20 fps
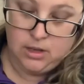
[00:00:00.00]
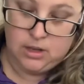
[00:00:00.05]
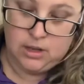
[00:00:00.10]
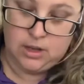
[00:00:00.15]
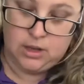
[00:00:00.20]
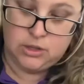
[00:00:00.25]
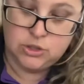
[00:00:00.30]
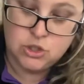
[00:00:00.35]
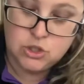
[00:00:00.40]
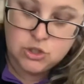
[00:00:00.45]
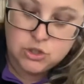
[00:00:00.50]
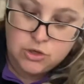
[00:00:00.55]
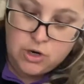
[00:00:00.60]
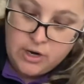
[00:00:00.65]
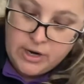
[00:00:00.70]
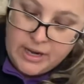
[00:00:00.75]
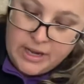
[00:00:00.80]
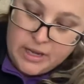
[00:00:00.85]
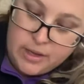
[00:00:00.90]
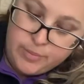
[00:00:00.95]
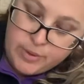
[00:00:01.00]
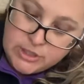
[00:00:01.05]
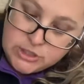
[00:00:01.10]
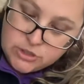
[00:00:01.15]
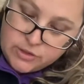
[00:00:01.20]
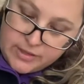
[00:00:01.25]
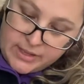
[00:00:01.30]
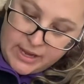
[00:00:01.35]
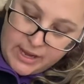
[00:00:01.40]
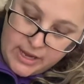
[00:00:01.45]
stronger image
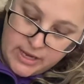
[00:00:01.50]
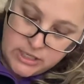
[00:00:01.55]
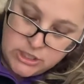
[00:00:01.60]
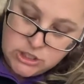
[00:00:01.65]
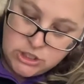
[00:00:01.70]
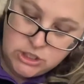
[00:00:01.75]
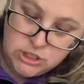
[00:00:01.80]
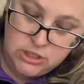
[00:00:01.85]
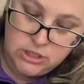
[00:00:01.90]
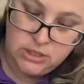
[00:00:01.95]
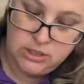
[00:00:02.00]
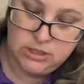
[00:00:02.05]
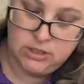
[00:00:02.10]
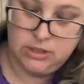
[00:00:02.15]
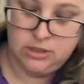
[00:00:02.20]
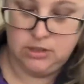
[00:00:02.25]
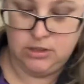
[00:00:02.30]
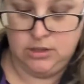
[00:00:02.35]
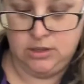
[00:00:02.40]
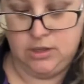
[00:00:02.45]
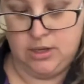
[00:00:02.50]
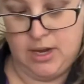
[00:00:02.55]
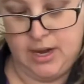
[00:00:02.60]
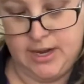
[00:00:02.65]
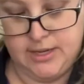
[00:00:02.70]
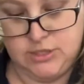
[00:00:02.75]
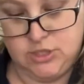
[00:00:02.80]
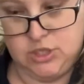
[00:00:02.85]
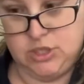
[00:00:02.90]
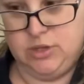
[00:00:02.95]
on the edge
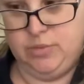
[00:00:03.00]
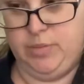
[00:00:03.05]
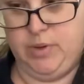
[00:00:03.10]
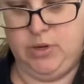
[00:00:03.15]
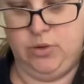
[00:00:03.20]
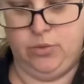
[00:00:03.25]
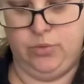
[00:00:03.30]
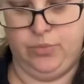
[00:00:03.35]
as to the middle.